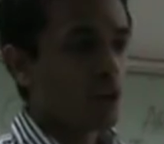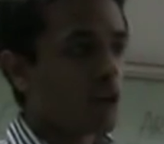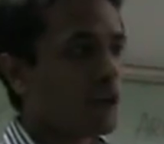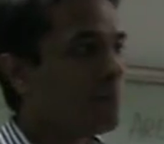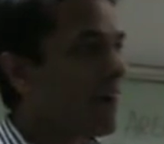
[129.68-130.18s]

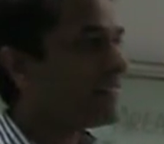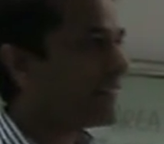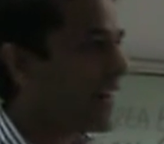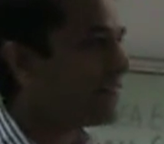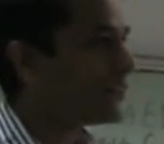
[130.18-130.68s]
Could my
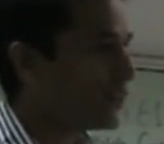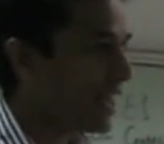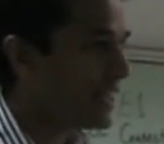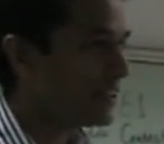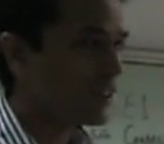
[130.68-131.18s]
life
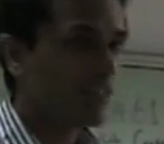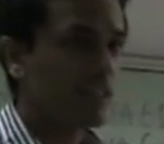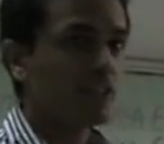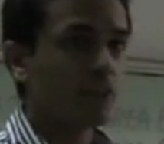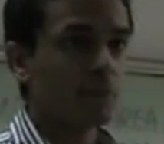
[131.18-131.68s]
change in
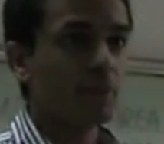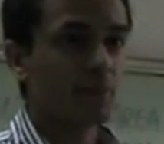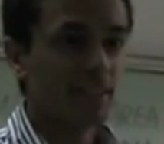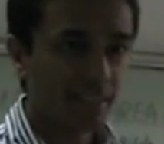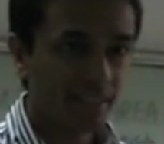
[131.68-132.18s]
these three
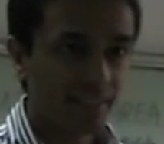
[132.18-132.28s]
weeks?